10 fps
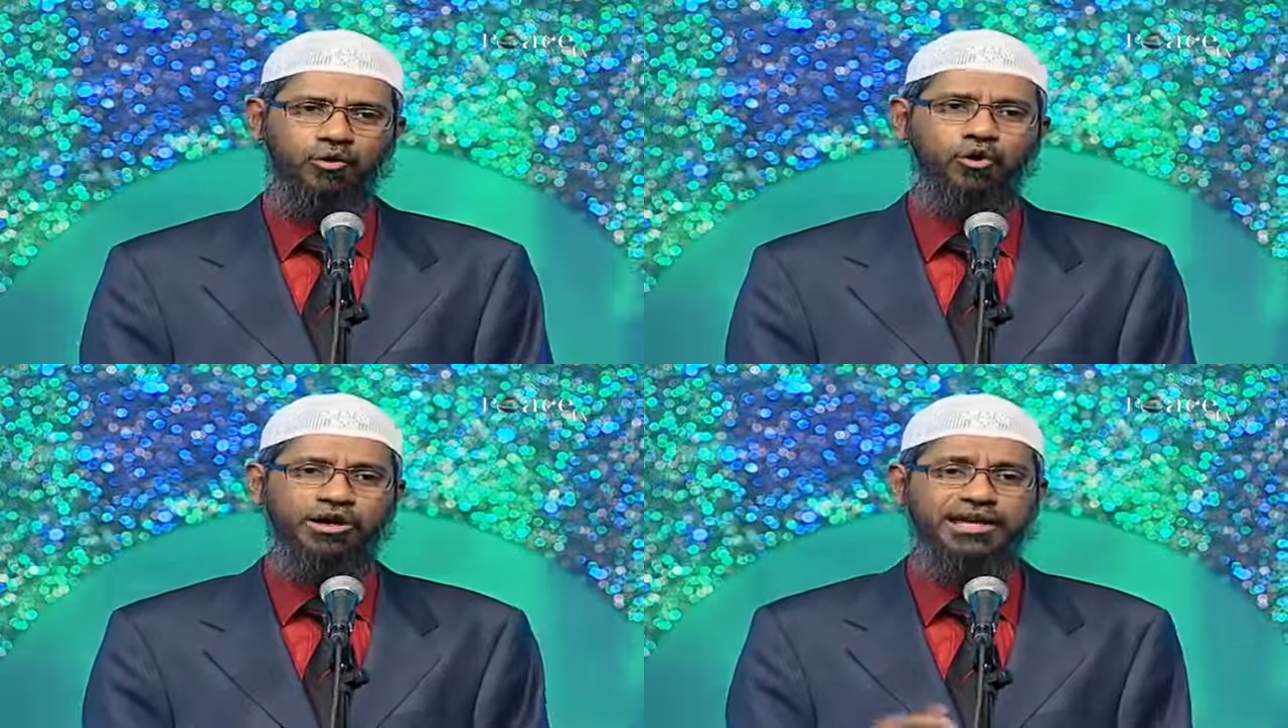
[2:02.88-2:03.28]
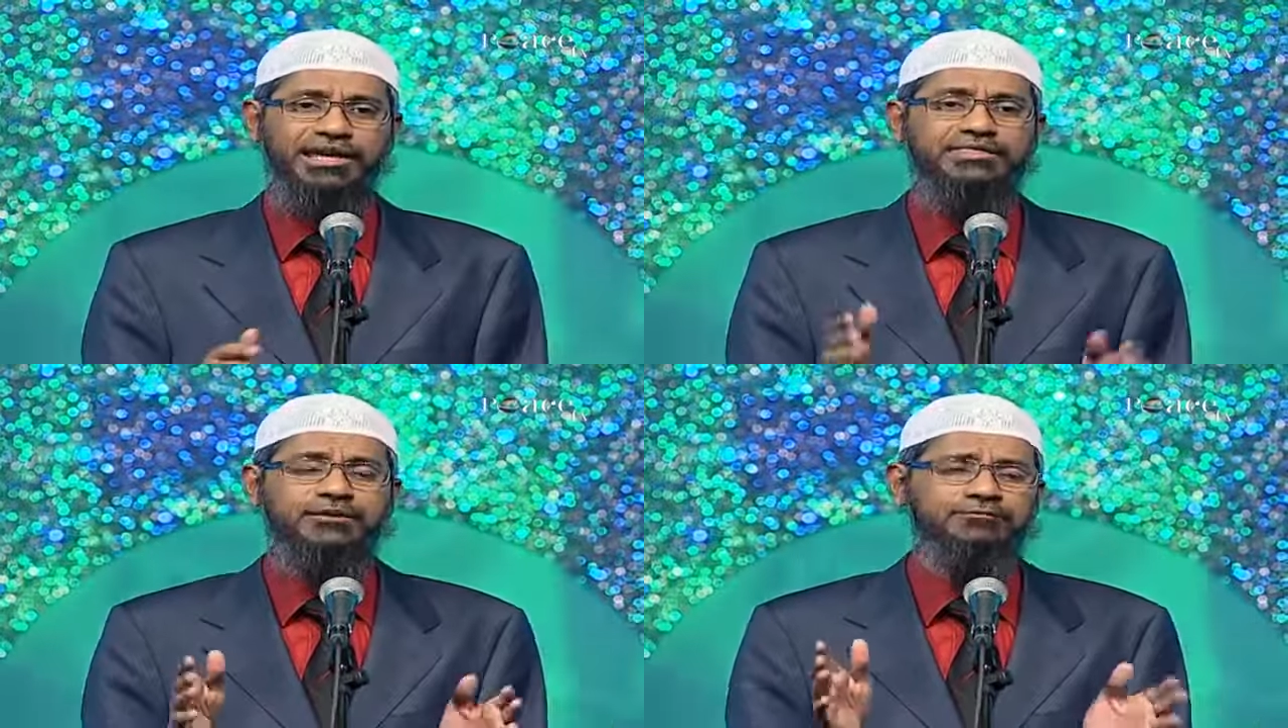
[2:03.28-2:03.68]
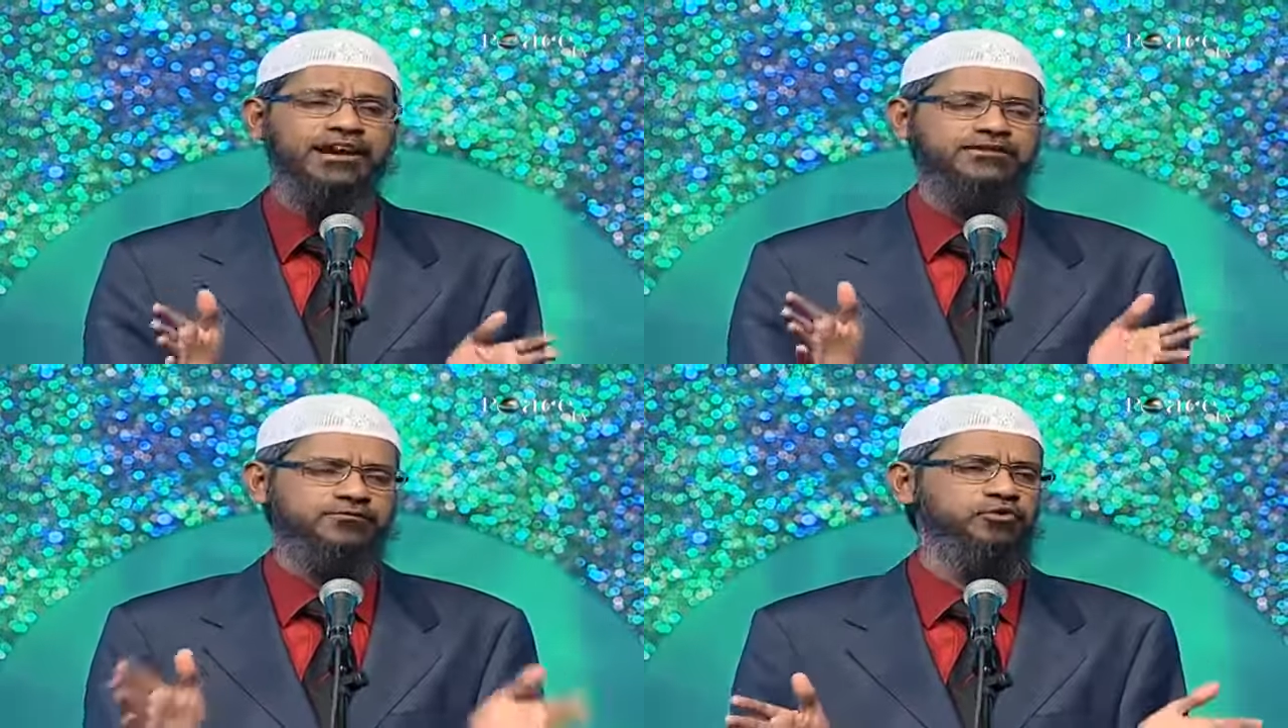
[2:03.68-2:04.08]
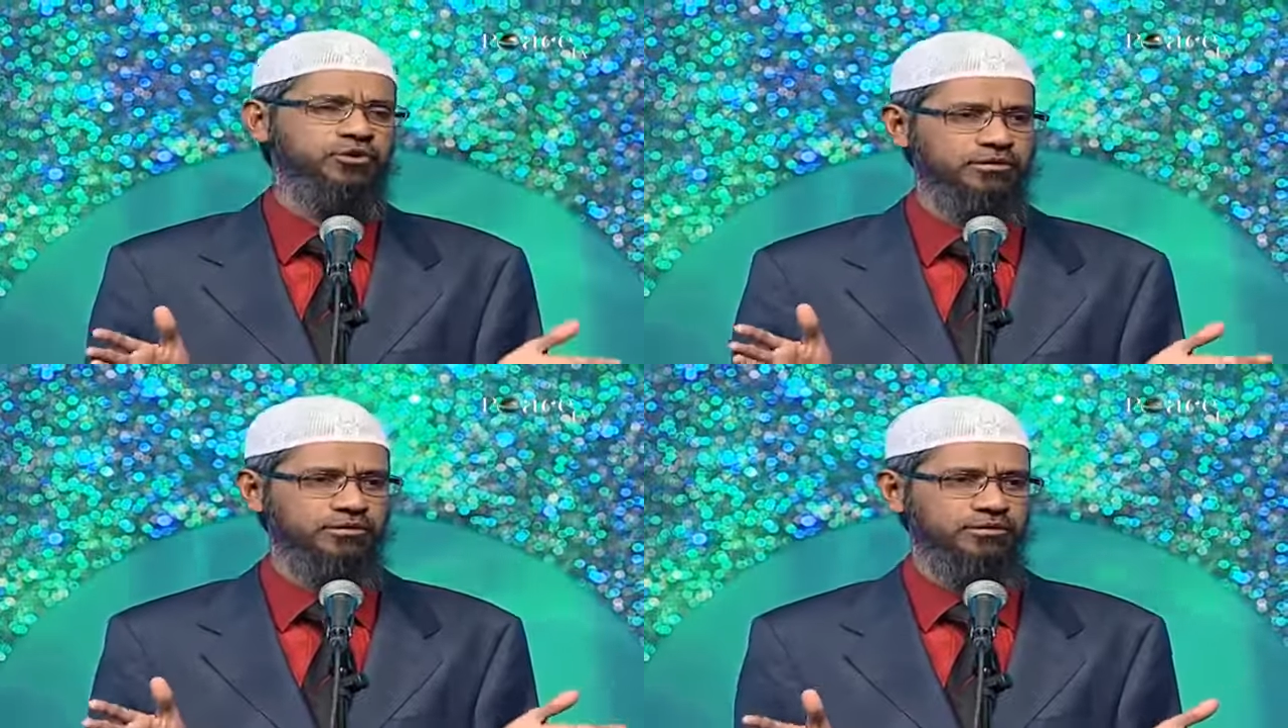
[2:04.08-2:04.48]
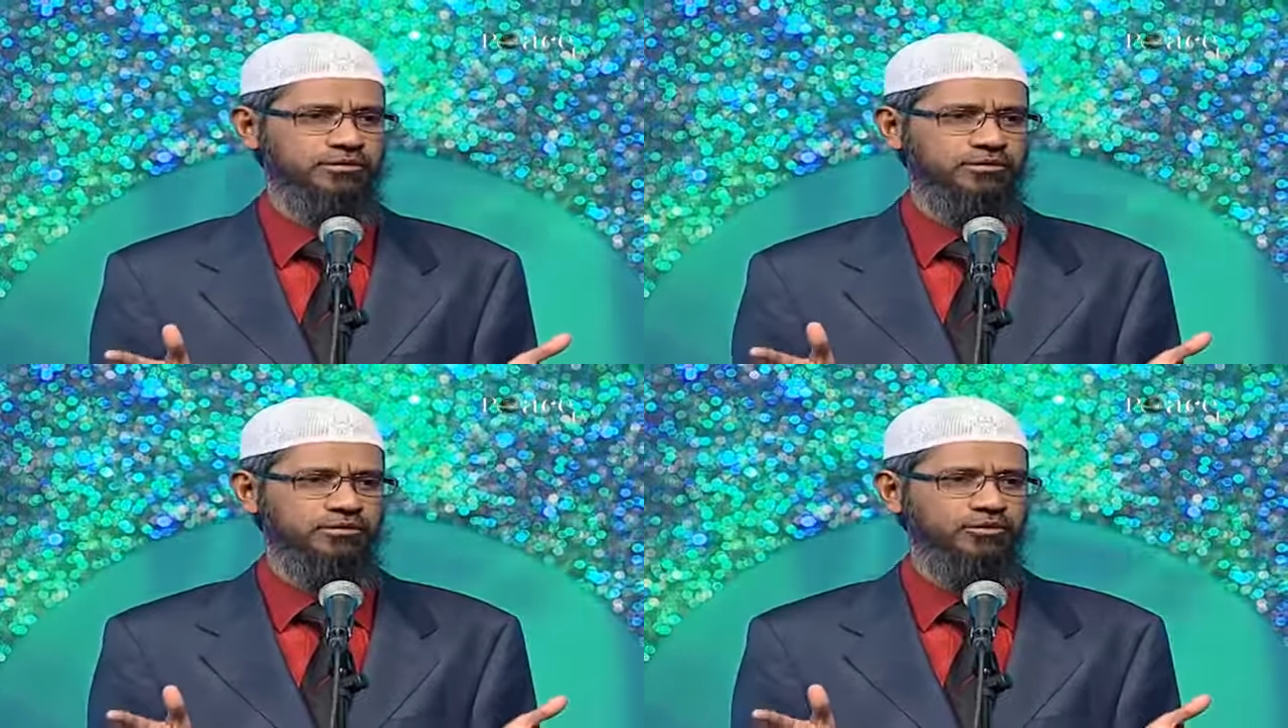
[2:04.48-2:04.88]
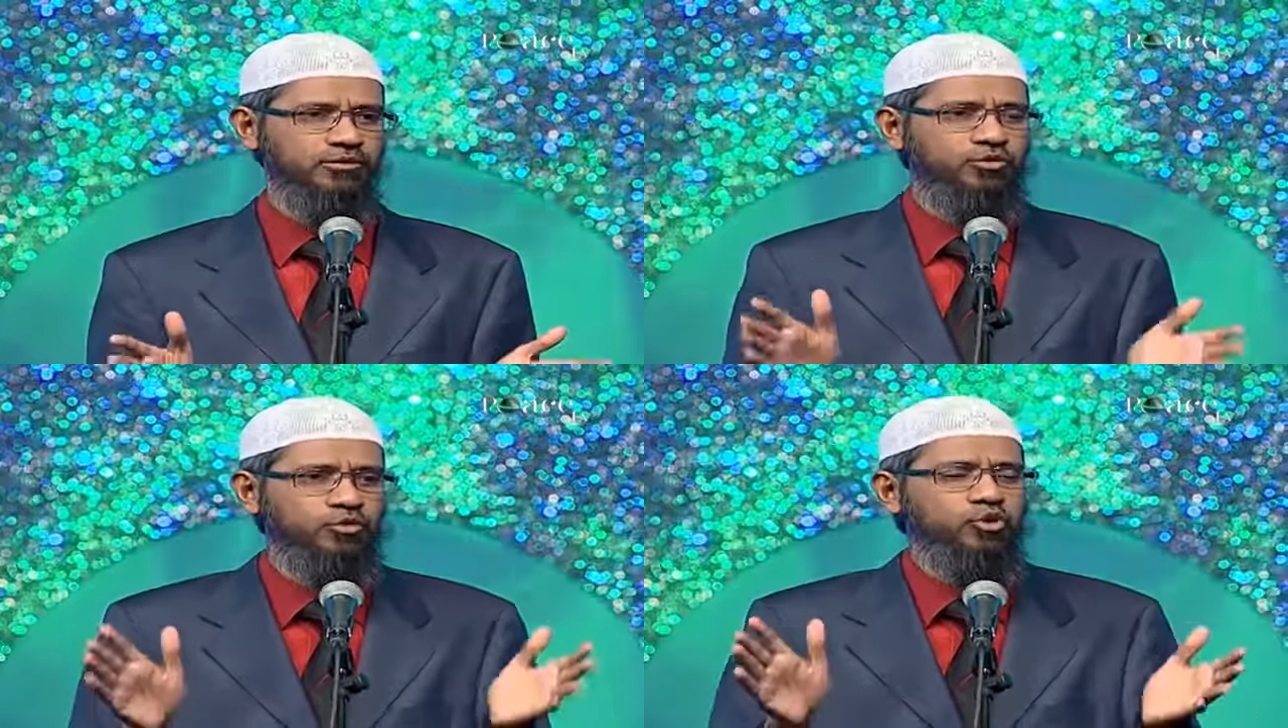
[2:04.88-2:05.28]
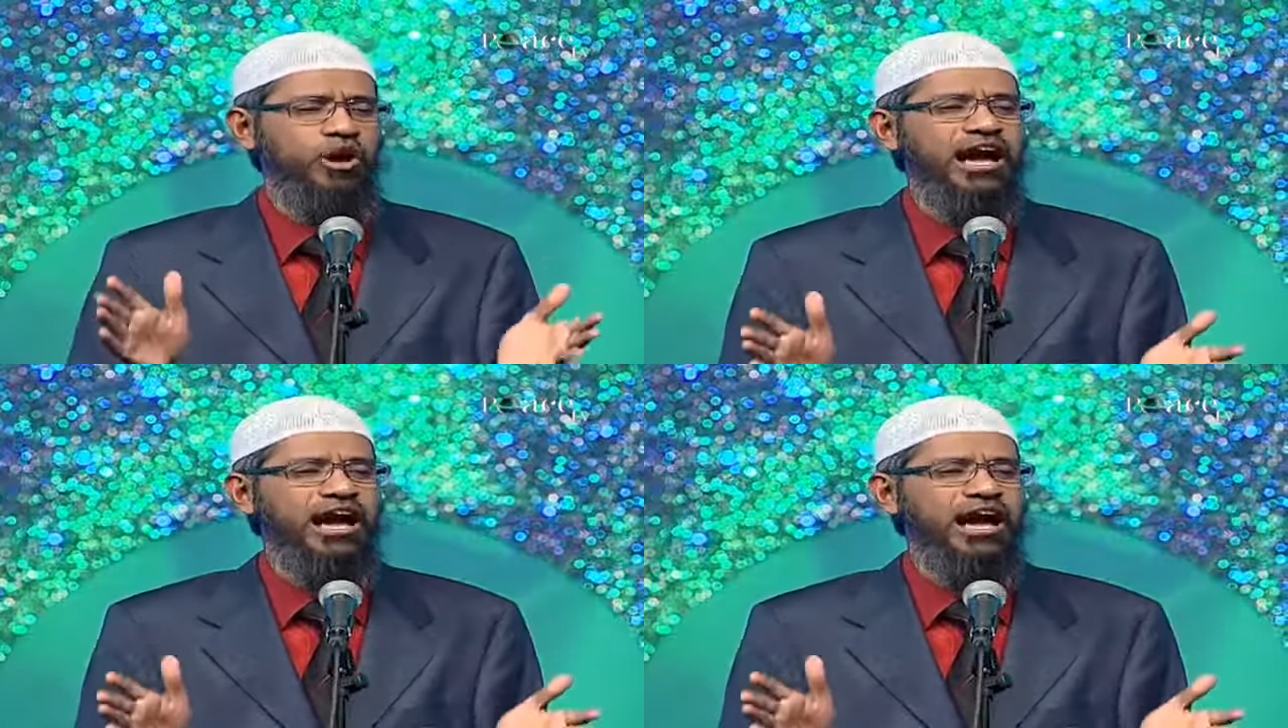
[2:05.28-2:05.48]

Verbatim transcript: Only in the flesh food do you